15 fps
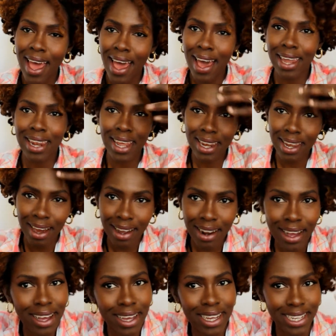and then the other
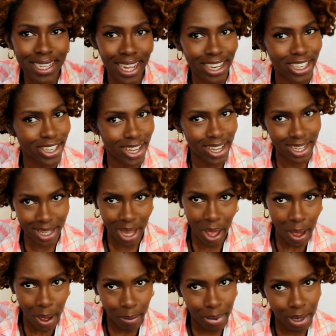sections,
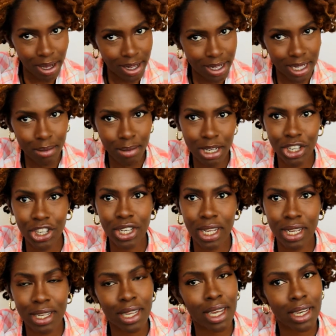because the bleach
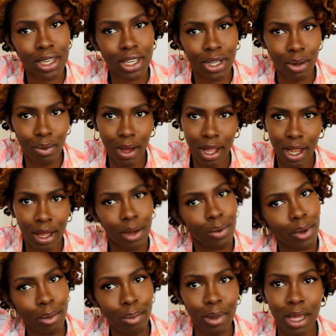didn't take it so well, it
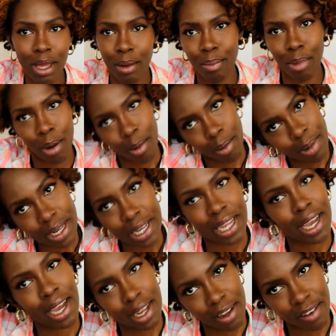would be probably the
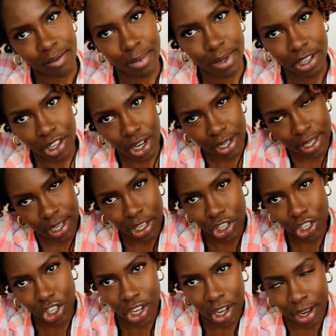kind of
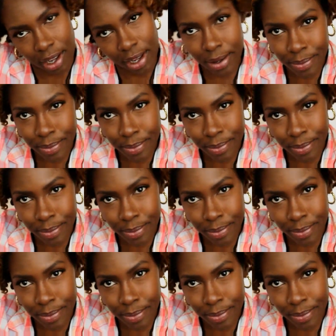magenta-ish color.